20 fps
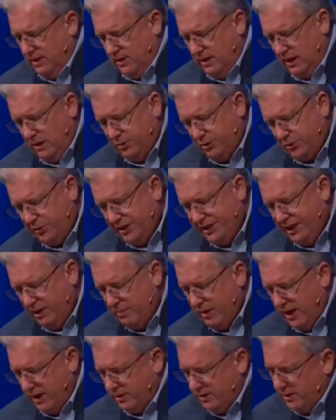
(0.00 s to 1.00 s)
I was reading
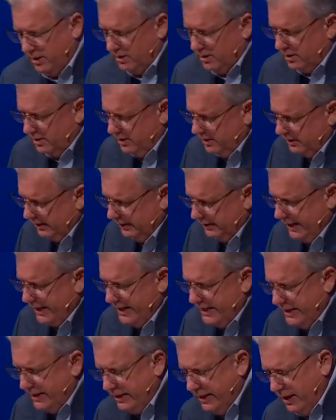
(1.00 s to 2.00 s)
about a
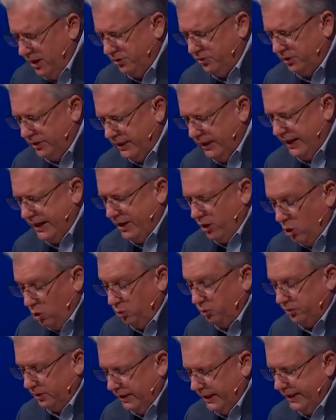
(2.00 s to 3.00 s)
lady, an elderly lady,
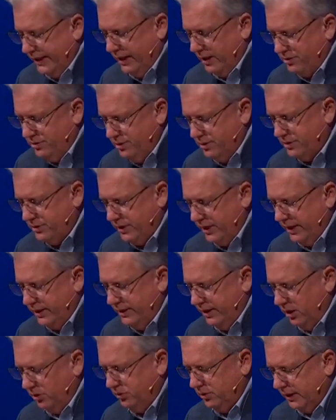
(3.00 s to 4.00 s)
older lady, I shouldn't say an
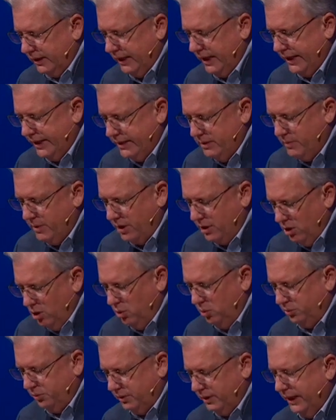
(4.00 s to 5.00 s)
elderly lady, but an
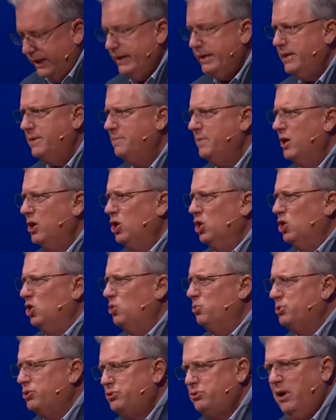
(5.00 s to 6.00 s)
older lady
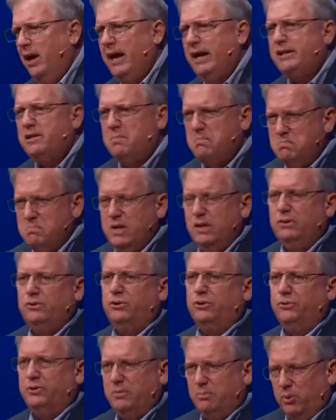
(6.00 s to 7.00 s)
who was trying to
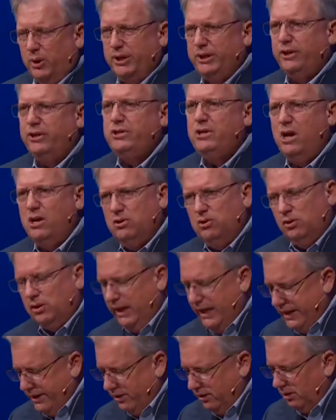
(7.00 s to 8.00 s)
mentor and bring a younger
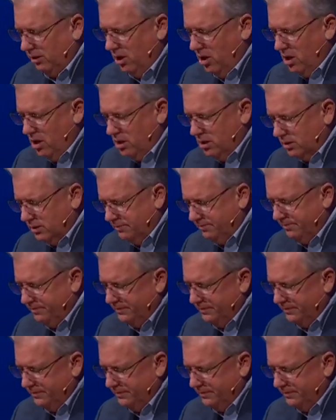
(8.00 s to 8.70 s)
lady along.